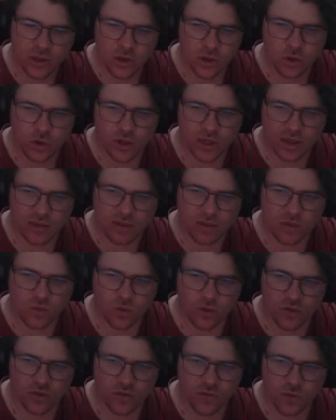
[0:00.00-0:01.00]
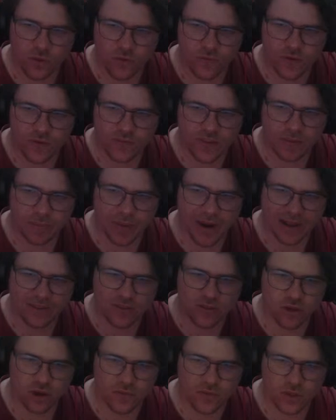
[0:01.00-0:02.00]
who kicks it towards the forward 50,
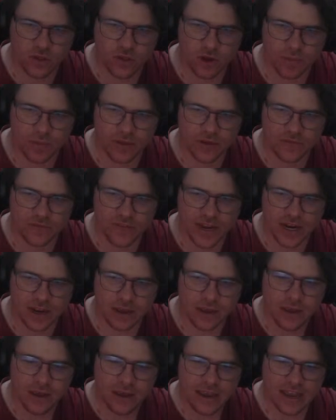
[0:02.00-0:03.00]
bounces over the top of the defender,